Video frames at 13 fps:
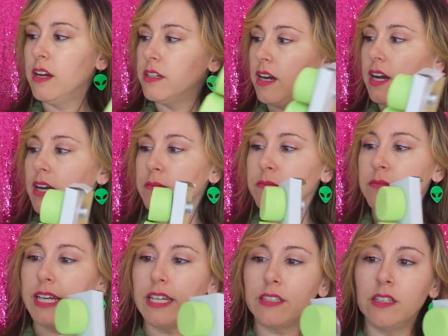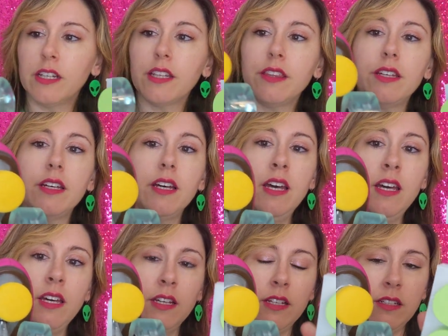Like, look at the,
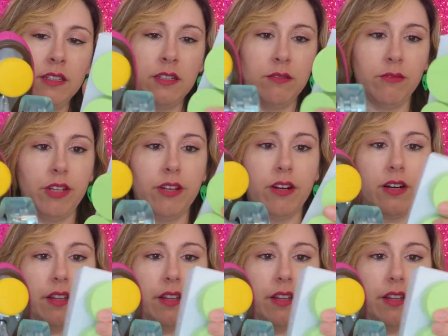what do you call